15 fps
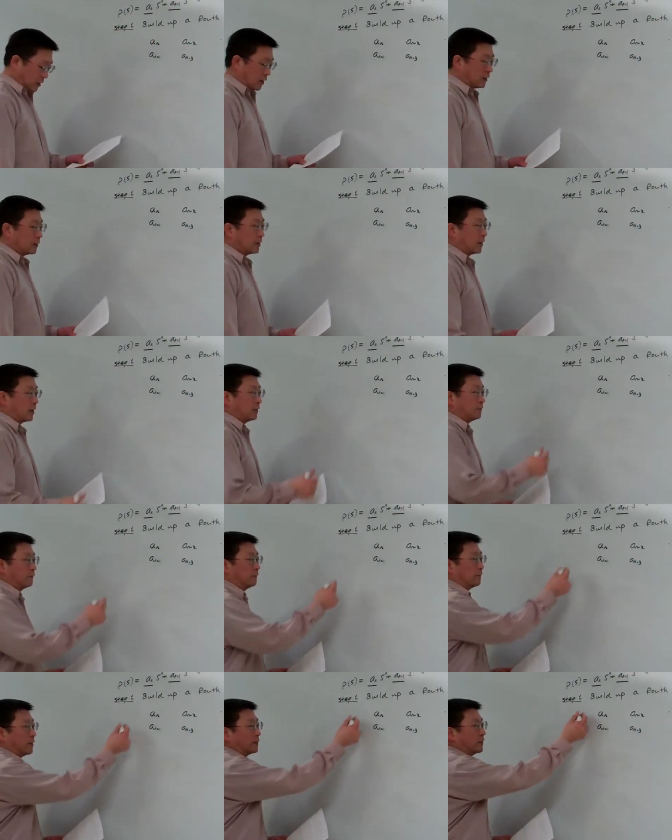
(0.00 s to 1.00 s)
And then
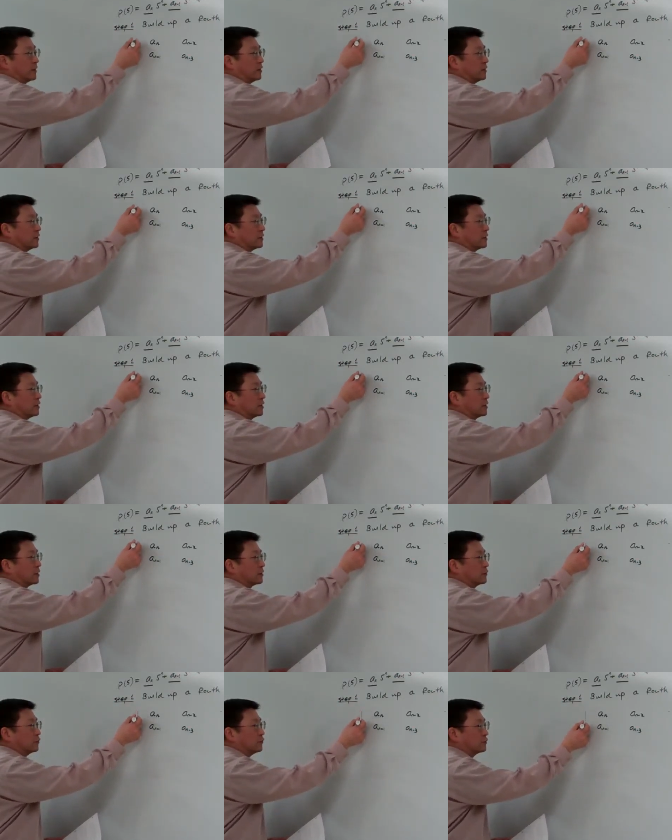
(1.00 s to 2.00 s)
from here
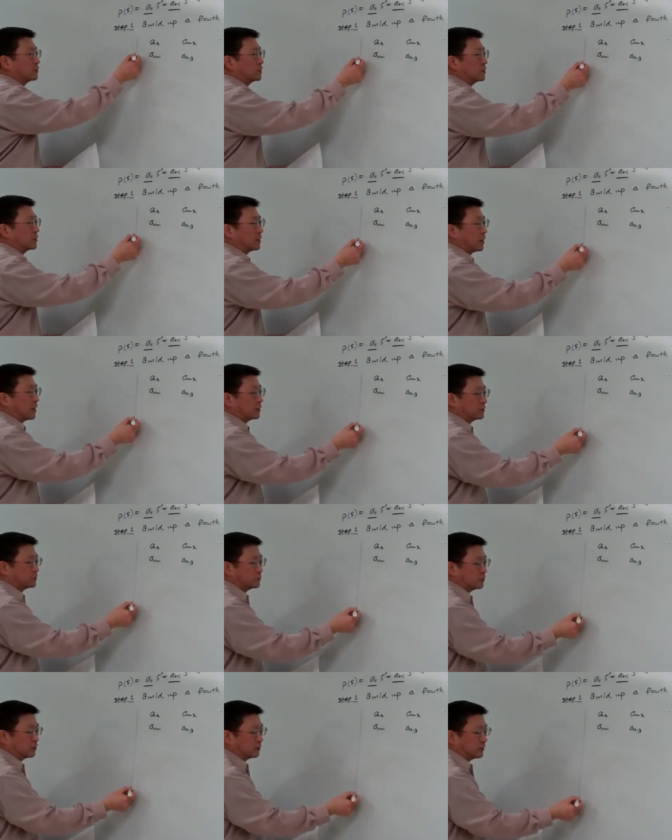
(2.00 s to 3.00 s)
in to
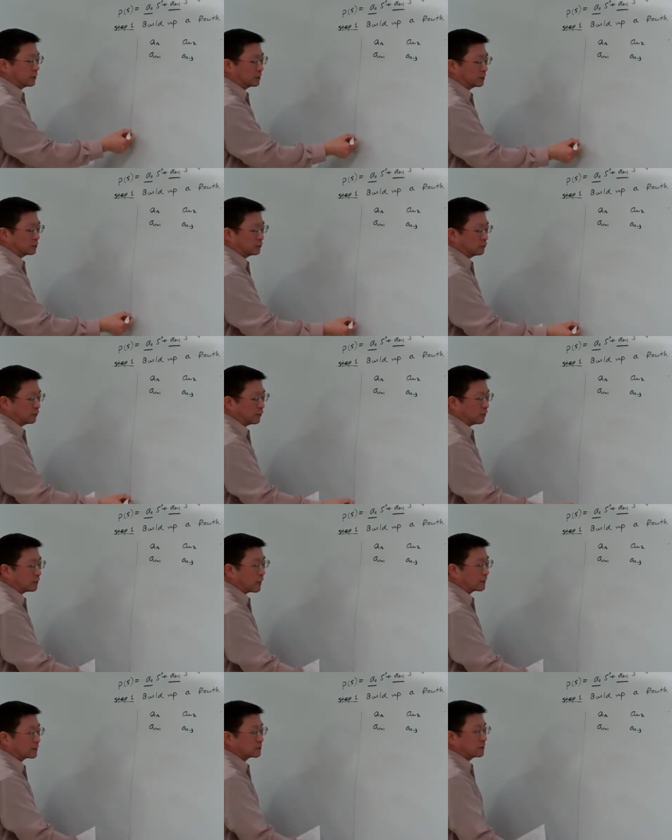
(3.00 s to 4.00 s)
determine, to build
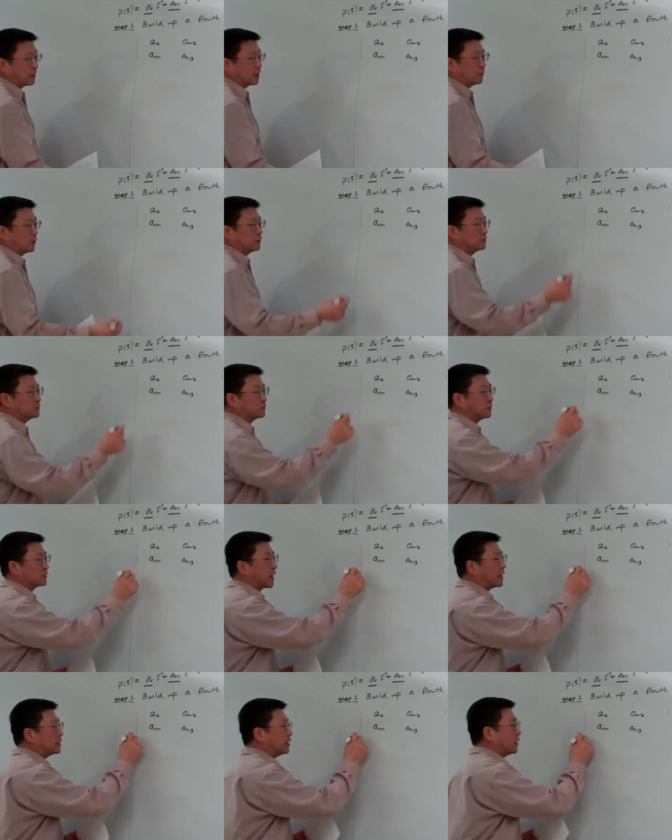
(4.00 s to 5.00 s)
up the tables, so
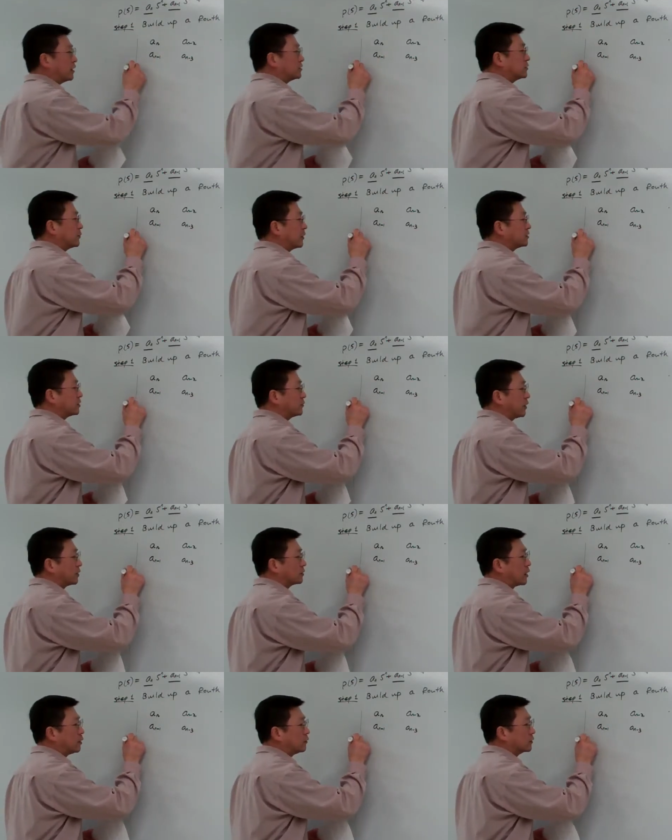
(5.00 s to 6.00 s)
that is based
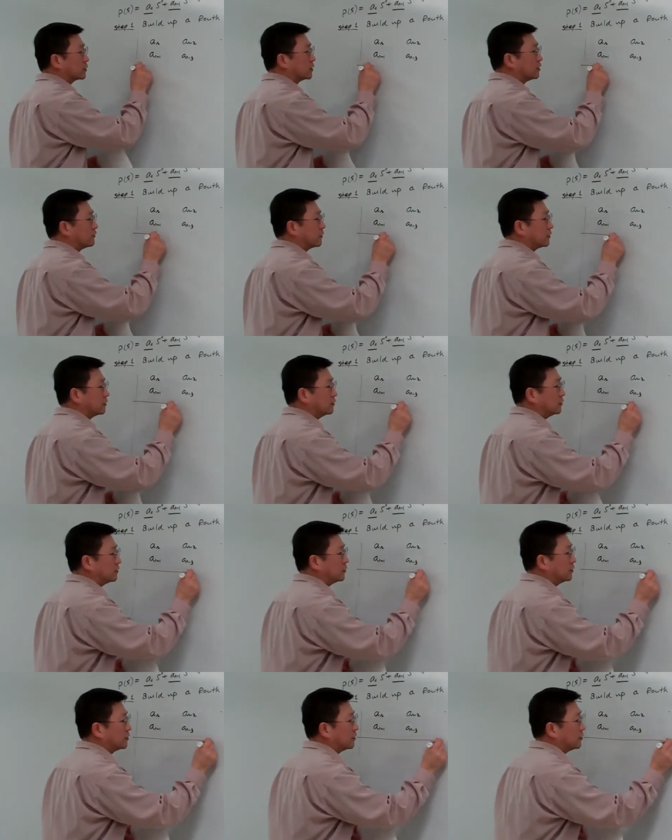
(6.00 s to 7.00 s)
upon our given
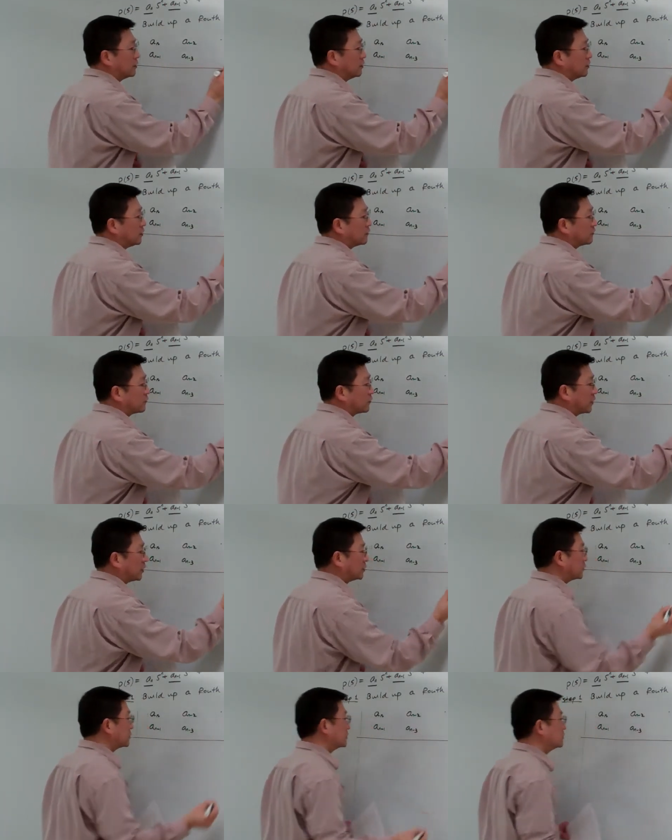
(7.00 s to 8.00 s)

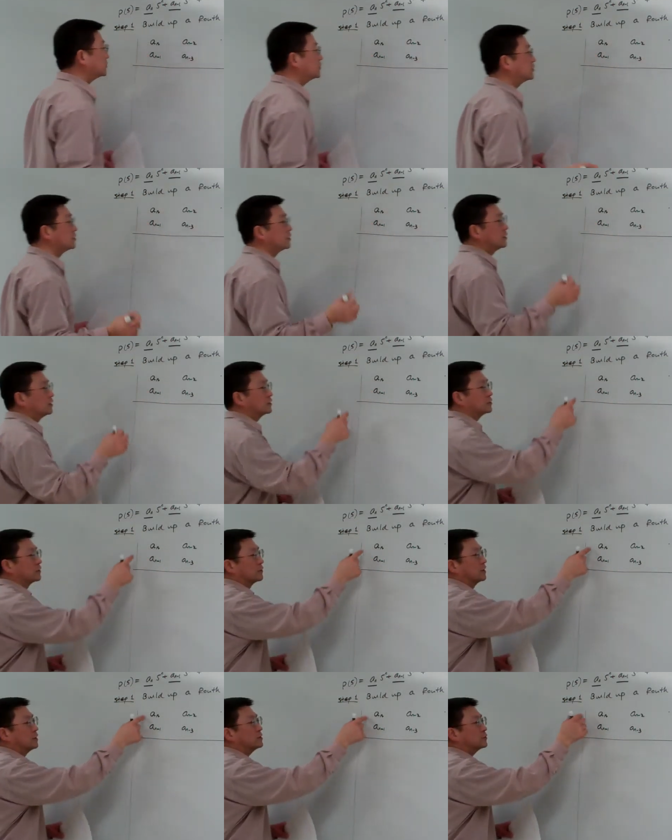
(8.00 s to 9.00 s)
informations.
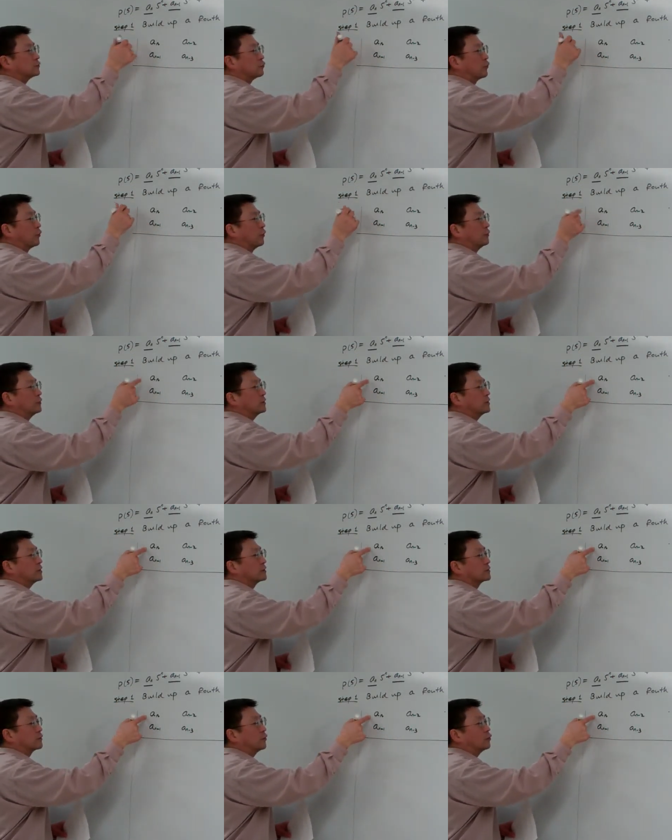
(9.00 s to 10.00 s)
So this row
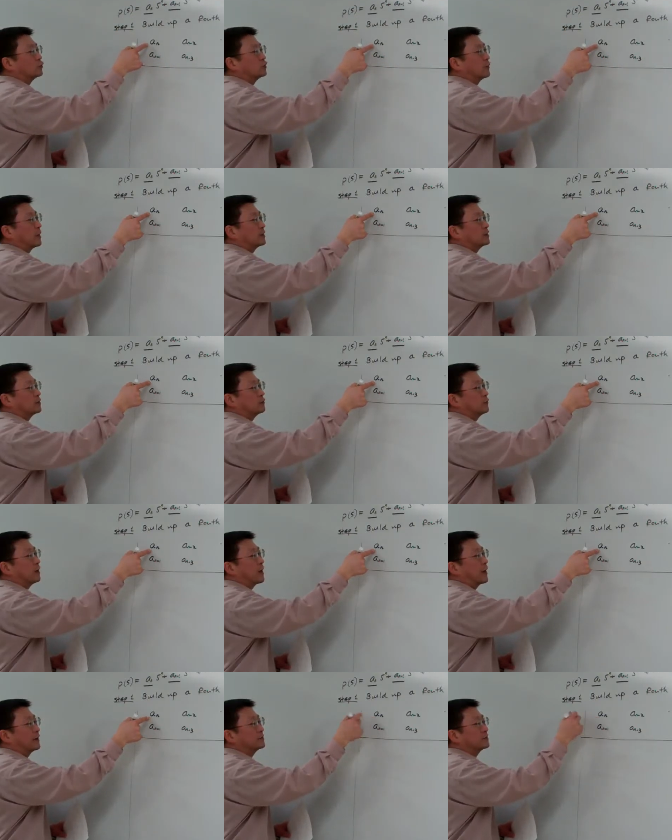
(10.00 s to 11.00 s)
corresponding your
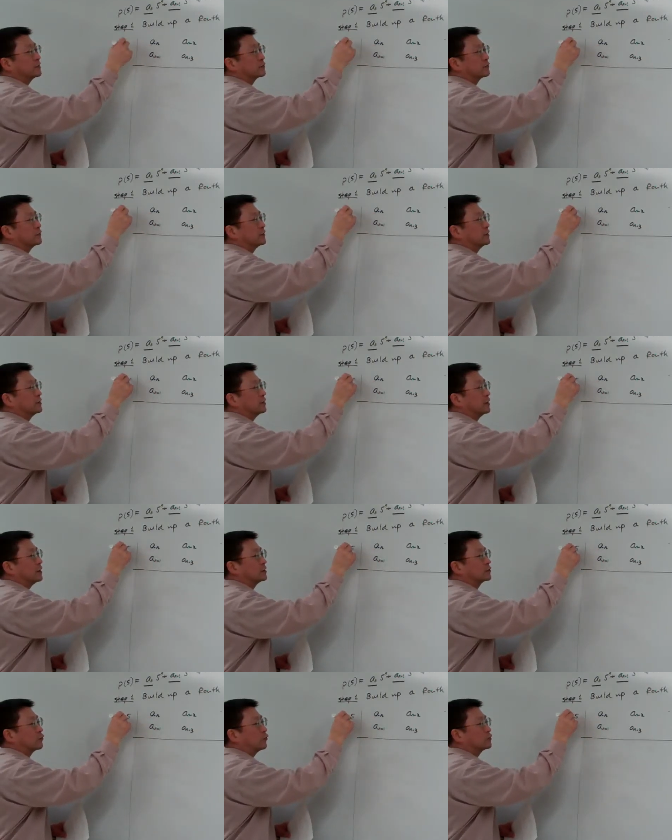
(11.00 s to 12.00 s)
highest degree
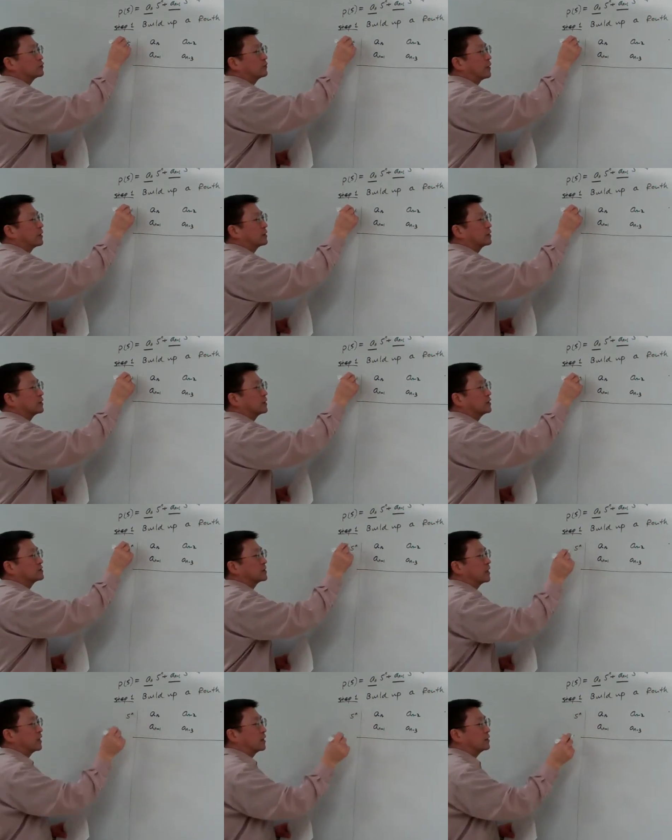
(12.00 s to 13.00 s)
is corresponding
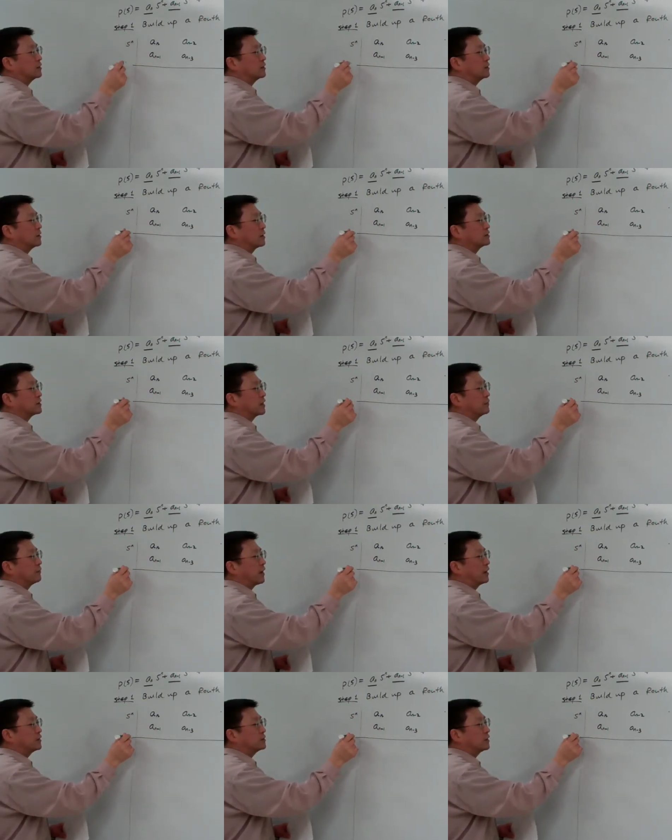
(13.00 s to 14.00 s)
is n as n
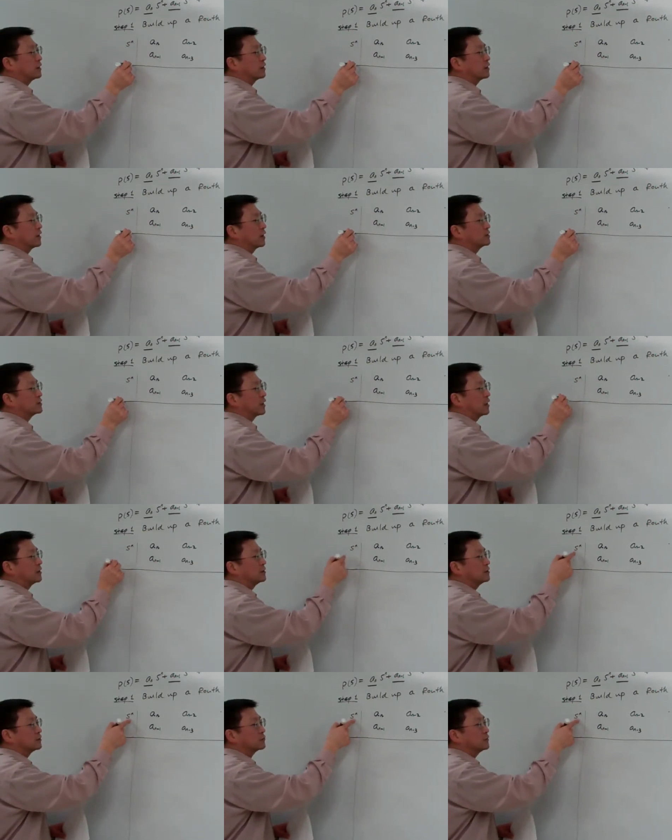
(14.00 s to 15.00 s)
minus as
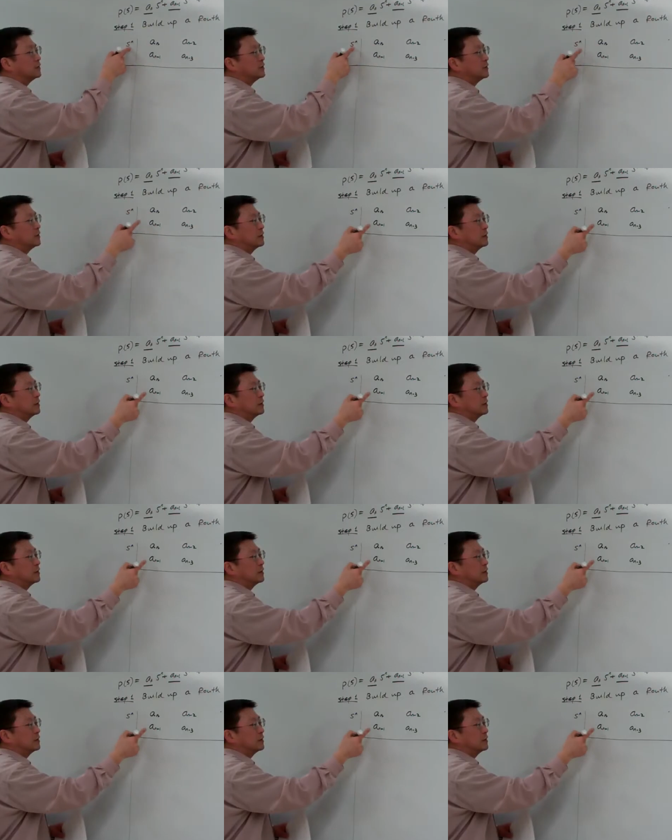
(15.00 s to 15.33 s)
n degree.